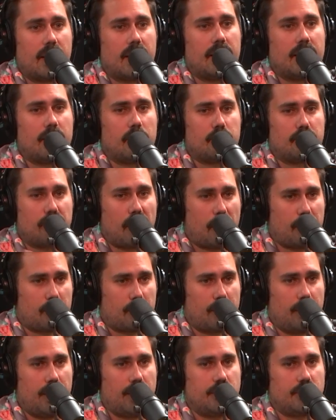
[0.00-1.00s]
in
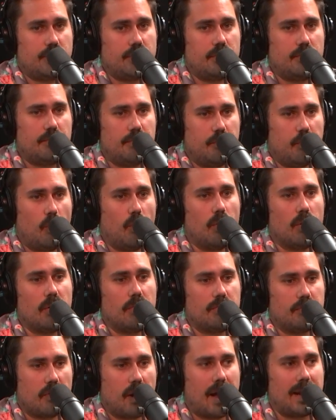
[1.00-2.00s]
preparation
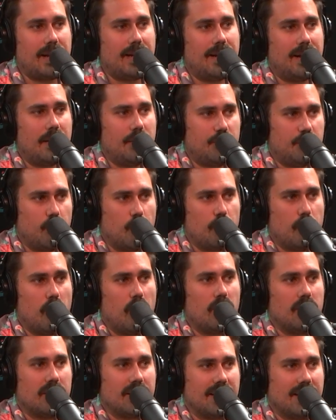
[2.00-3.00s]
for Friday Night
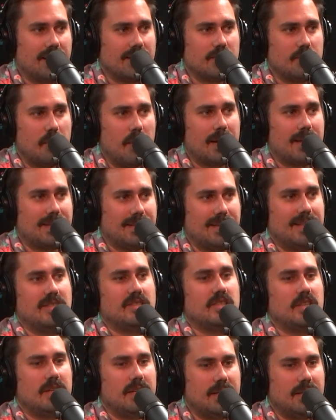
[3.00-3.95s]
Football against Mike Leach.